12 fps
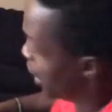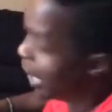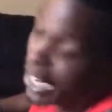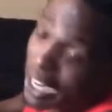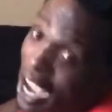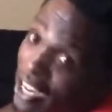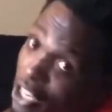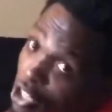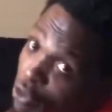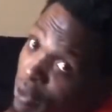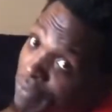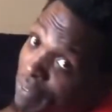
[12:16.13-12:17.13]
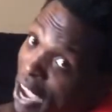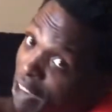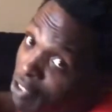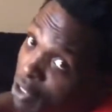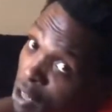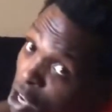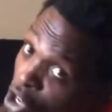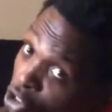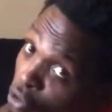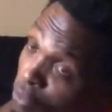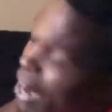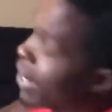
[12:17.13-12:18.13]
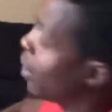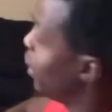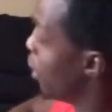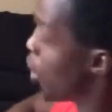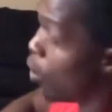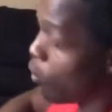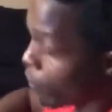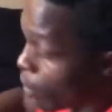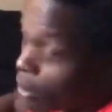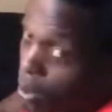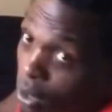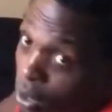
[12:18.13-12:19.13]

in a 90-degree fashion directly over